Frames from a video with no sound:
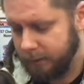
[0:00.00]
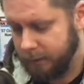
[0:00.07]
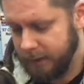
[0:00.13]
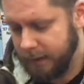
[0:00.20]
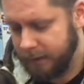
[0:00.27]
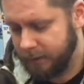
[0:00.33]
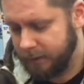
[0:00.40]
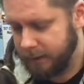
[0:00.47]

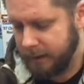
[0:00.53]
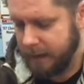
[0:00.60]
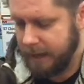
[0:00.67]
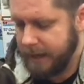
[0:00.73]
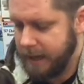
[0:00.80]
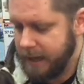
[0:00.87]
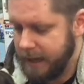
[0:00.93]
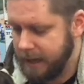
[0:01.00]
Ethan,
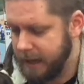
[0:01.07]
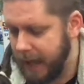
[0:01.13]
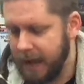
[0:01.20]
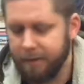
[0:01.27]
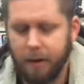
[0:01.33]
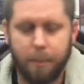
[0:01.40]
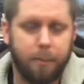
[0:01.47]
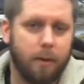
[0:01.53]
he
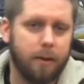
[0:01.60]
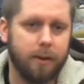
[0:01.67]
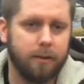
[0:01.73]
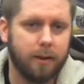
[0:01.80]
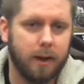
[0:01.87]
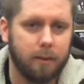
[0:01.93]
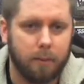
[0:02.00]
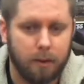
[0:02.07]
gave up on his
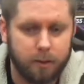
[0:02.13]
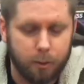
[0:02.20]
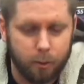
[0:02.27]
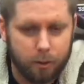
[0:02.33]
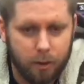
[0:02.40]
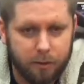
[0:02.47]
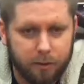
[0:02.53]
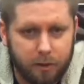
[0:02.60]
airbrush. He was
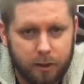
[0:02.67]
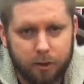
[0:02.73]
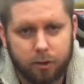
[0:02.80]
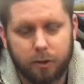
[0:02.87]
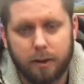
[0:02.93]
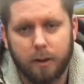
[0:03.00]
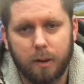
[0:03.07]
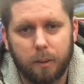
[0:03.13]
so
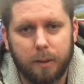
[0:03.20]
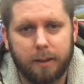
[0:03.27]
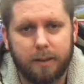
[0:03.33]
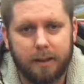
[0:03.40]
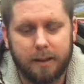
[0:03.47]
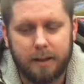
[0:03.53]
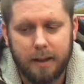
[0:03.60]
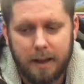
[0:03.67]
frustrated with
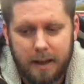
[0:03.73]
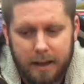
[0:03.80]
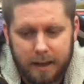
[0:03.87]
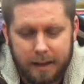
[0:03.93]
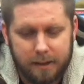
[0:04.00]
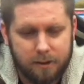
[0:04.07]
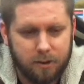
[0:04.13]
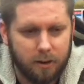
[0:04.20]
it.
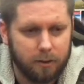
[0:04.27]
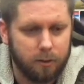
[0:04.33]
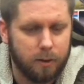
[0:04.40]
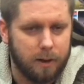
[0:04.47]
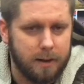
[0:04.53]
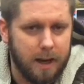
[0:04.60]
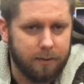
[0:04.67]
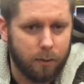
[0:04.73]

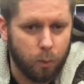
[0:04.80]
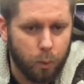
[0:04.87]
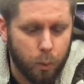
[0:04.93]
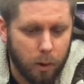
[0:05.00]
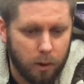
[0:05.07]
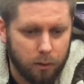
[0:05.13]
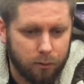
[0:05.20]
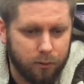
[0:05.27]
It never
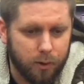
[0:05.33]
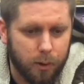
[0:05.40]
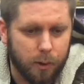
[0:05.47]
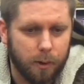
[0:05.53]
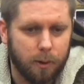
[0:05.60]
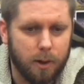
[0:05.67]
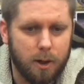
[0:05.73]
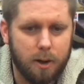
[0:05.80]
worked
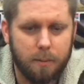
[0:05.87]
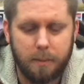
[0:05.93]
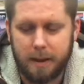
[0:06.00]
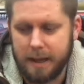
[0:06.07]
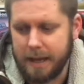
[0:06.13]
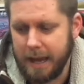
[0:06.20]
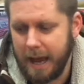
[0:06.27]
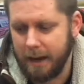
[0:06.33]
for him.
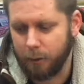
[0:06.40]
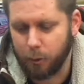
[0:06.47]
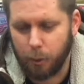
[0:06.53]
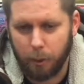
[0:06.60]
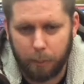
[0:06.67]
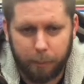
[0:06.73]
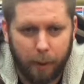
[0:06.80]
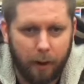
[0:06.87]
He had it
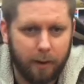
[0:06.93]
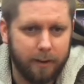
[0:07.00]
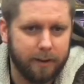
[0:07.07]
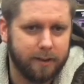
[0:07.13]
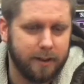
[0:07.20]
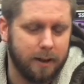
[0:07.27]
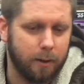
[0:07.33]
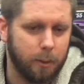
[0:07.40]
tore apart. He
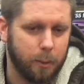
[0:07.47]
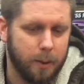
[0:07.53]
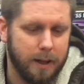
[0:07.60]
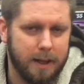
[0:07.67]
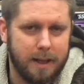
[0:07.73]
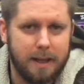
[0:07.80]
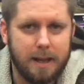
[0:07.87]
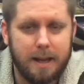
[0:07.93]
sent it
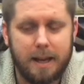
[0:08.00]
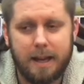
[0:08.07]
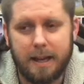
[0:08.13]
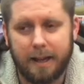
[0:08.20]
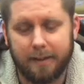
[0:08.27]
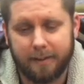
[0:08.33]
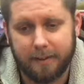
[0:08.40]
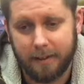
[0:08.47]
away.
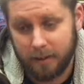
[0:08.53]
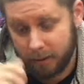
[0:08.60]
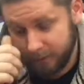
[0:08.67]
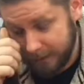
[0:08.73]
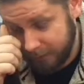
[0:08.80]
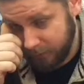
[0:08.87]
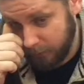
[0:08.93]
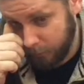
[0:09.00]
It still
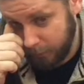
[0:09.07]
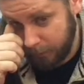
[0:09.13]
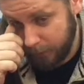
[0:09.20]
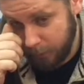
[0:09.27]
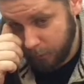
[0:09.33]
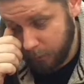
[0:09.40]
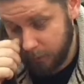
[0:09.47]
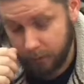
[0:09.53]
never
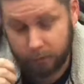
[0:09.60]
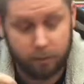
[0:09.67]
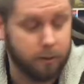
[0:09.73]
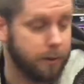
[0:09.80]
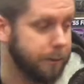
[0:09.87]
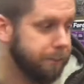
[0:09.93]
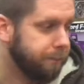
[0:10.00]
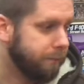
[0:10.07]
really worked.
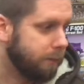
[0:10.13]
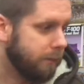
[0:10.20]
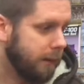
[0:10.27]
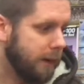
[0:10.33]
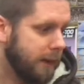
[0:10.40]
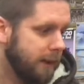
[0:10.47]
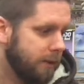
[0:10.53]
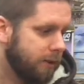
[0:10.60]
So,
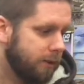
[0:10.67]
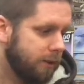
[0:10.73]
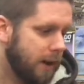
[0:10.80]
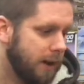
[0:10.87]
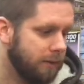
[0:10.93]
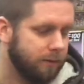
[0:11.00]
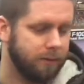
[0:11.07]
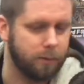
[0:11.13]
he just
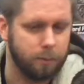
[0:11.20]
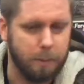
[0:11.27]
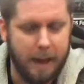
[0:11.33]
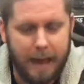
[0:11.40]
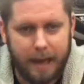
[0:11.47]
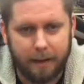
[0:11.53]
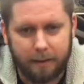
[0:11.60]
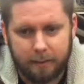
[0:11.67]
kind of was
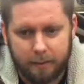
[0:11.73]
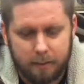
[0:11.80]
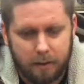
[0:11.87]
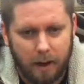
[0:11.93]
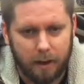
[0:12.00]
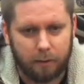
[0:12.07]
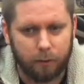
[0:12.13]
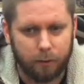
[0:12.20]
mad,
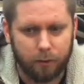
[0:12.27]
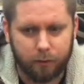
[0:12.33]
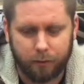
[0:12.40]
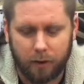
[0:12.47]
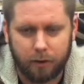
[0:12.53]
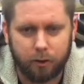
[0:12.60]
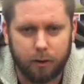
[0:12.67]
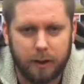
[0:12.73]
kind of was
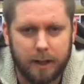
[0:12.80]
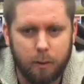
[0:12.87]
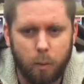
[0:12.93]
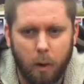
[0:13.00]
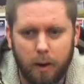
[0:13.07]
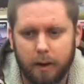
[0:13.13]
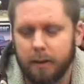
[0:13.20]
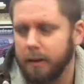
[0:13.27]
frustrated. He
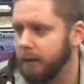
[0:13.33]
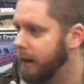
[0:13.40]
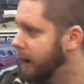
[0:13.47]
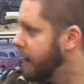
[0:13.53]
wanted,